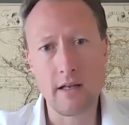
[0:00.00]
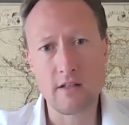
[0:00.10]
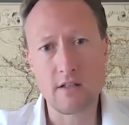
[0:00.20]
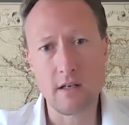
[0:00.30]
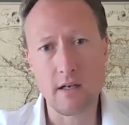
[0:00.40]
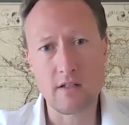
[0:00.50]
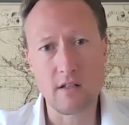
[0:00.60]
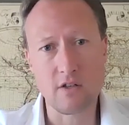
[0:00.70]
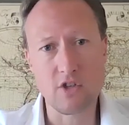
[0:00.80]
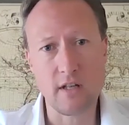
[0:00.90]
as uh, as
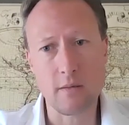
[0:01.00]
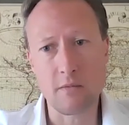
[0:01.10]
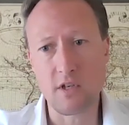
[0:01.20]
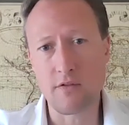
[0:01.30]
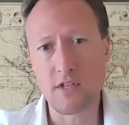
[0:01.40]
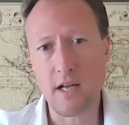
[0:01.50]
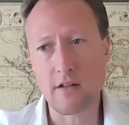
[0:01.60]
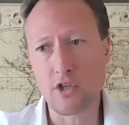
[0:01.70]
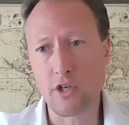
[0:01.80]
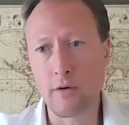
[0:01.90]
things shake themselves out
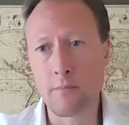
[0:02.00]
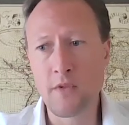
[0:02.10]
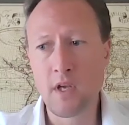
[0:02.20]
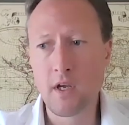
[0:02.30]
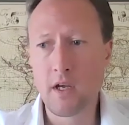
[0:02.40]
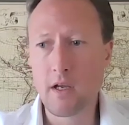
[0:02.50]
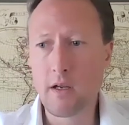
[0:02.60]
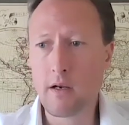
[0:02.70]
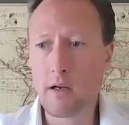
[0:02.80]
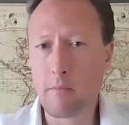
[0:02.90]
this year.
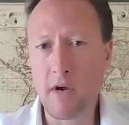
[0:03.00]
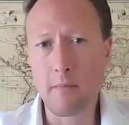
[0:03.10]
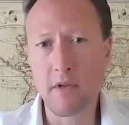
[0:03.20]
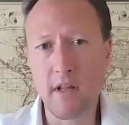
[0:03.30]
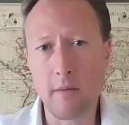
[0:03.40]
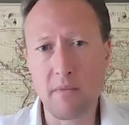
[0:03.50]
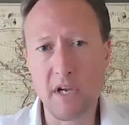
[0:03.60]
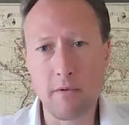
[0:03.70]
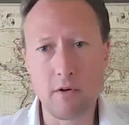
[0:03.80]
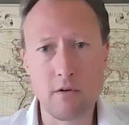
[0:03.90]
It, it may be that
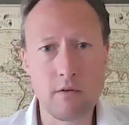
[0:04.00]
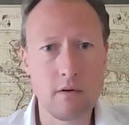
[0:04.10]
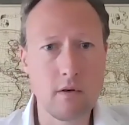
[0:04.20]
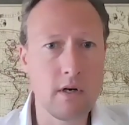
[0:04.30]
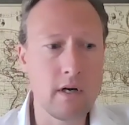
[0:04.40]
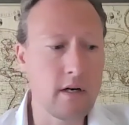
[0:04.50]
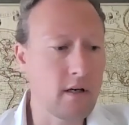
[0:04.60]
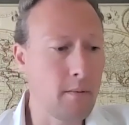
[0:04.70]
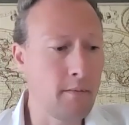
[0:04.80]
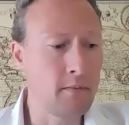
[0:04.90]
people
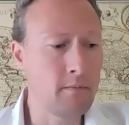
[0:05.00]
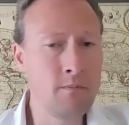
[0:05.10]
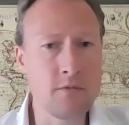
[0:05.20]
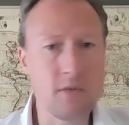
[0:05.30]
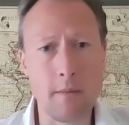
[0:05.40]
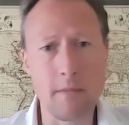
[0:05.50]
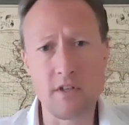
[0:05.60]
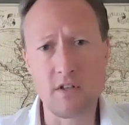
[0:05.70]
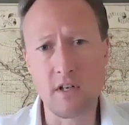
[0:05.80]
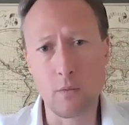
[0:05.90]
and com
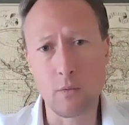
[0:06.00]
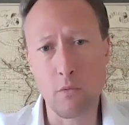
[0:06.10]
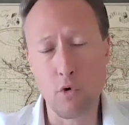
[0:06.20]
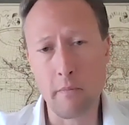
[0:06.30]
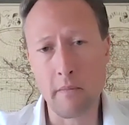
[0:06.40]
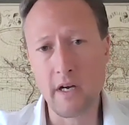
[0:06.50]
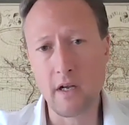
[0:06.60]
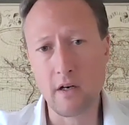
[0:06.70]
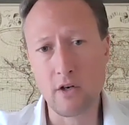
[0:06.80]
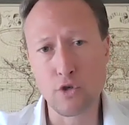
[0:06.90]
companies are dealing with more
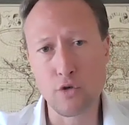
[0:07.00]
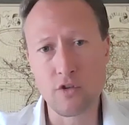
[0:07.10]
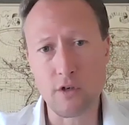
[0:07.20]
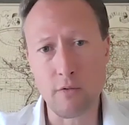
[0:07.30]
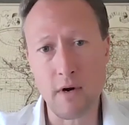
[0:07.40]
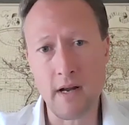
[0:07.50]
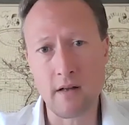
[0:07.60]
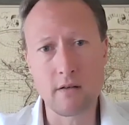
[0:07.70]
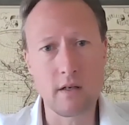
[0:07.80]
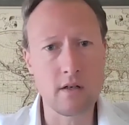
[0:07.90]
immediate issues
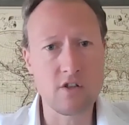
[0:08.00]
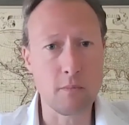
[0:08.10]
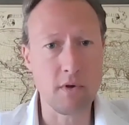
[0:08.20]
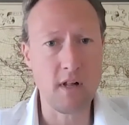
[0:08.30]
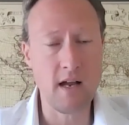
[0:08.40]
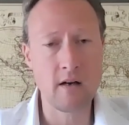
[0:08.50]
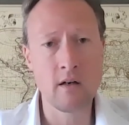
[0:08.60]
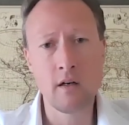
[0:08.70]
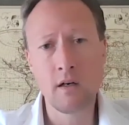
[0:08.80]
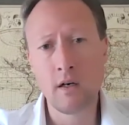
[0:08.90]
around uh, supply.
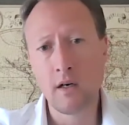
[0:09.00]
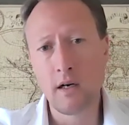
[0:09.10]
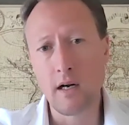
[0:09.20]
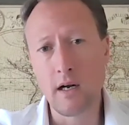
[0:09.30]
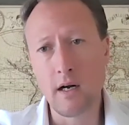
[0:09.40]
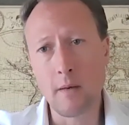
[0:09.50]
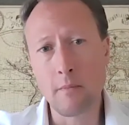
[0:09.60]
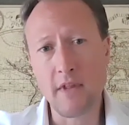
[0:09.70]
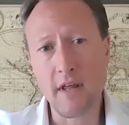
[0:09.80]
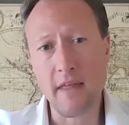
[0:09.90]

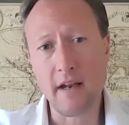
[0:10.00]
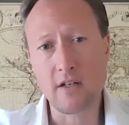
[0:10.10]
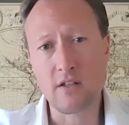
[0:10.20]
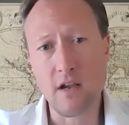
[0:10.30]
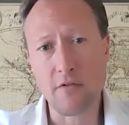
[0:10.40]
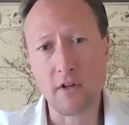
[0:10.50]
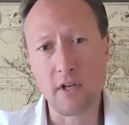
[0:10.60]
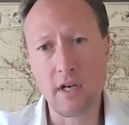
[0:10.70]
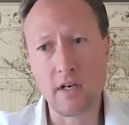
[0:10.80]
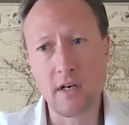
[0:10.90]
Um, that that is
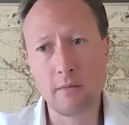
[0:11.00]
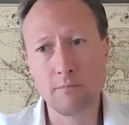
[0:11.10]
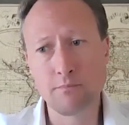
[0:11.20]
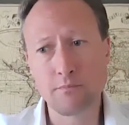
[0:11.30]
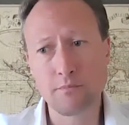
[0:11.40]
definitely a um,